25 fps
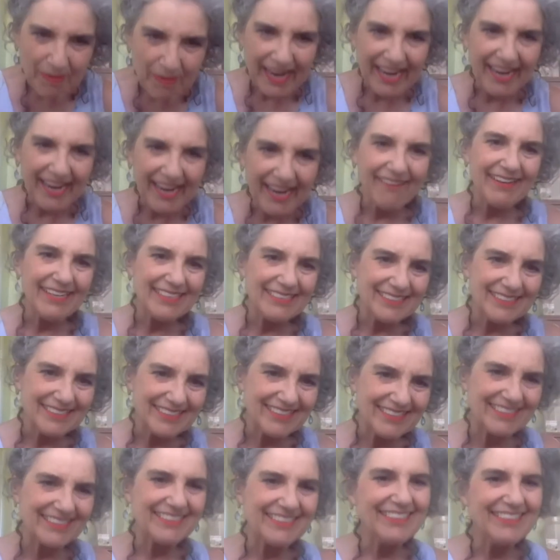
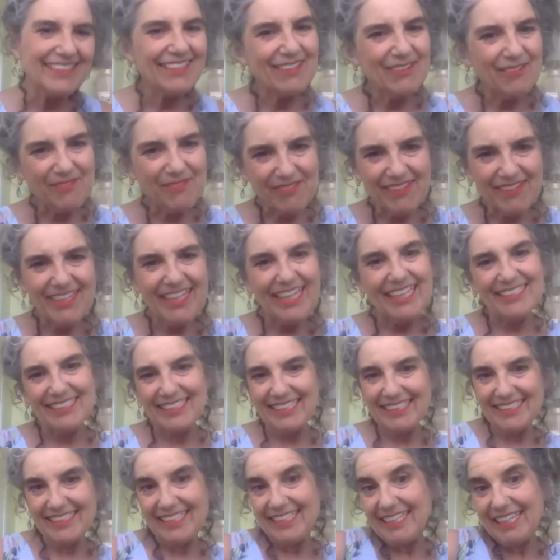parents, as
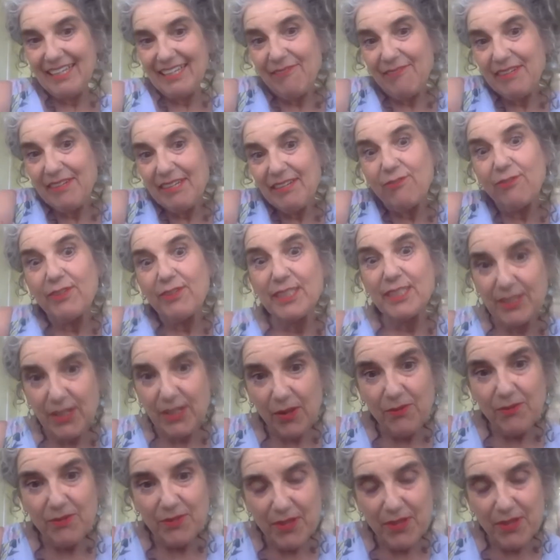I said, even if we
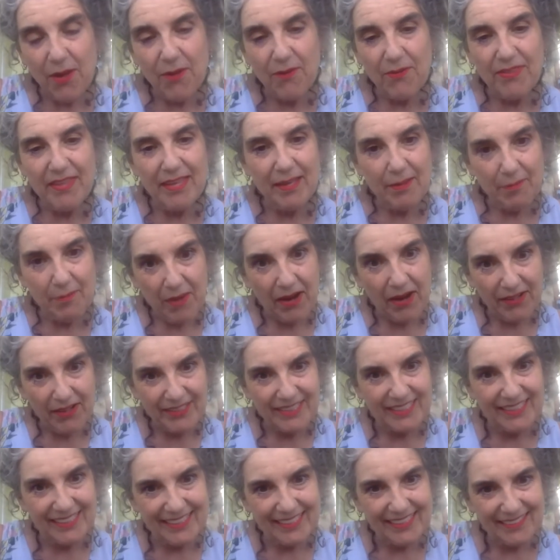don't know them, are
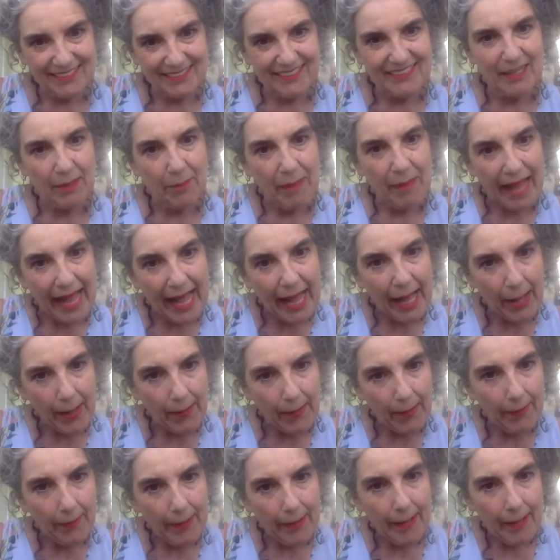still
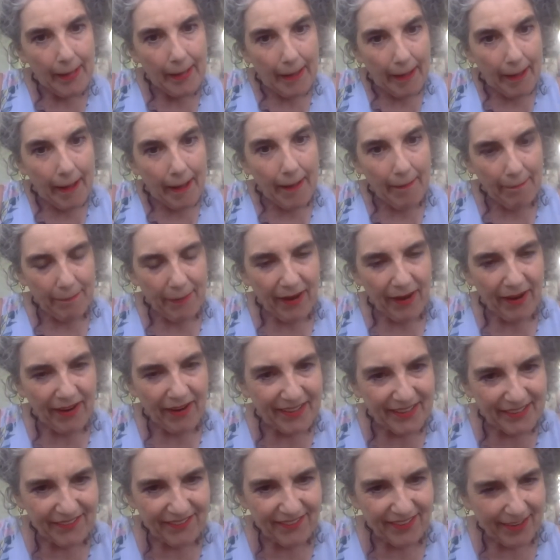somehow a
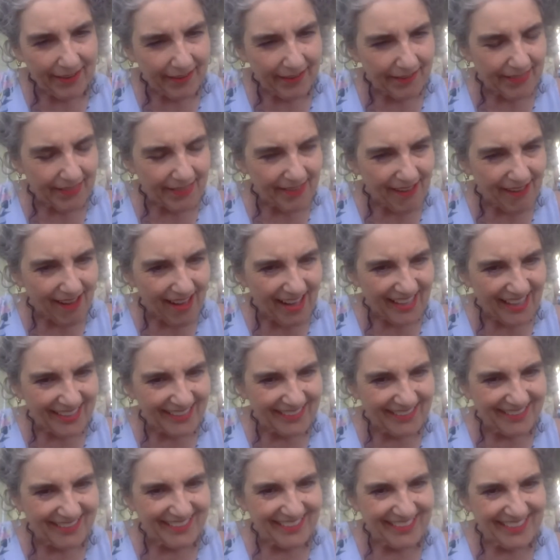part of our
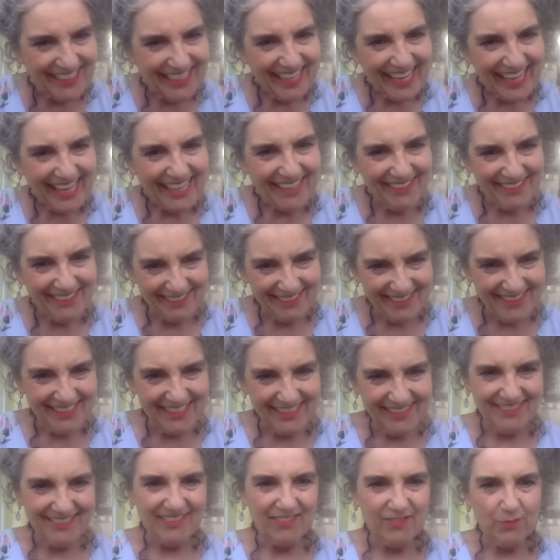thoughts and our
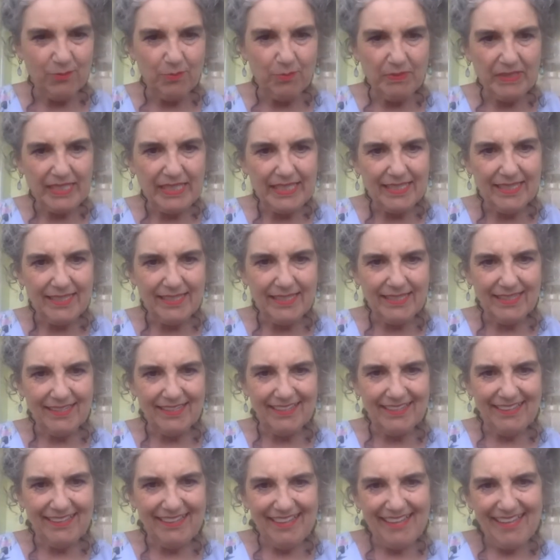sense of
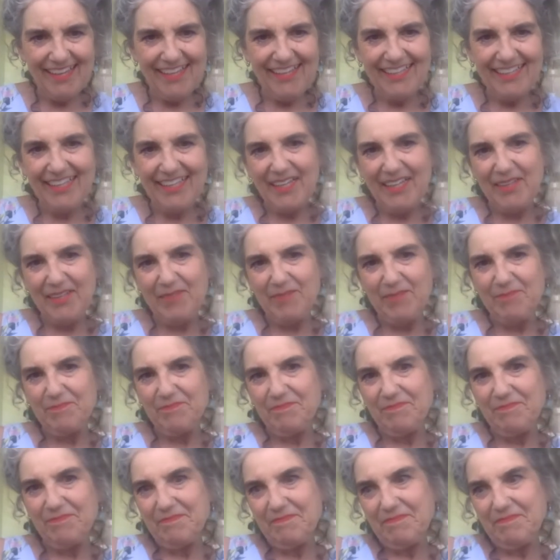being. Um,